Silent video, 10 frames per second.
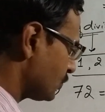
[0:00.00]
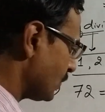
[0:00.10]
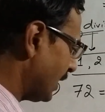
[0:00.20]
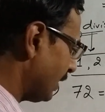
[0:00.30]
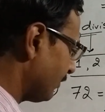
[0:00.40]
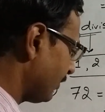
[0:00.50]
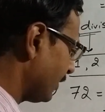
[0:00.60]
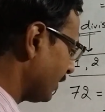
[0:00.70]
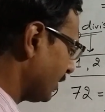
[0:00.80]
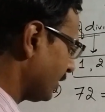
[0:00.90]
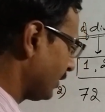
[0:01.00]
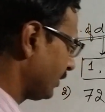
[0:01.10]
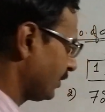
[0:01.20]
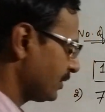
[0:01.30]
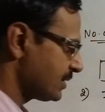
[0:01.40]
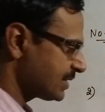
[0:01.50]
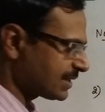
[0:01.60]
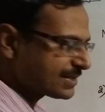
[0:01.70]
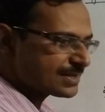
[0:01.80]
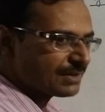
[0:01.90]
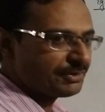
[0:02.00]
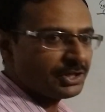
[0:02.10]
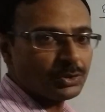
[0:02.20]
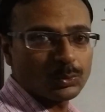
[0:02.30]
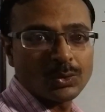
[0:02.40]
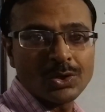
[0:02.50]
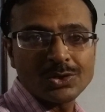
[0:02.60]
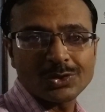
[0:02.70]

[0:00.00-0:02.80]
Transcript: 12 6 are 72.